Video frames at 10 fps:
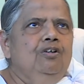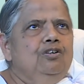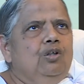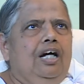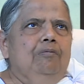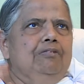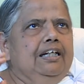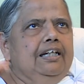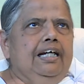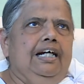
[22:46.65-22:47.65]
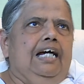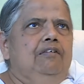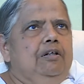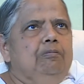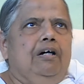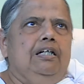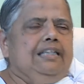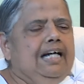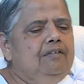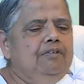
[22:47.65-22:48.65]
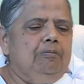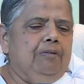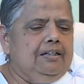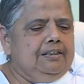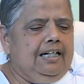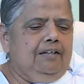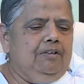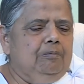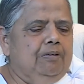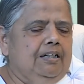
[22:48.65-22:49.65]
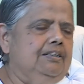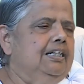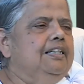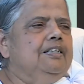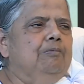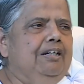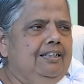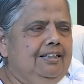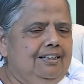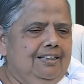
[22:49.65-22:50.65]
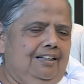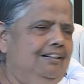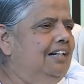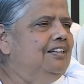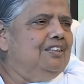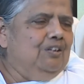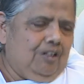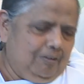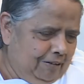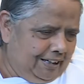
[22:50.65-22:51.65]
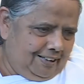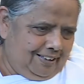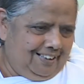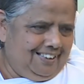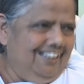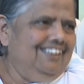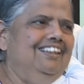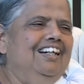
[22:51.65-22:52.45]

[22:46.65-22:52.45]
So I'm thinking, I will pass, I will pass, I will pass. That is meditation. That is not meditation,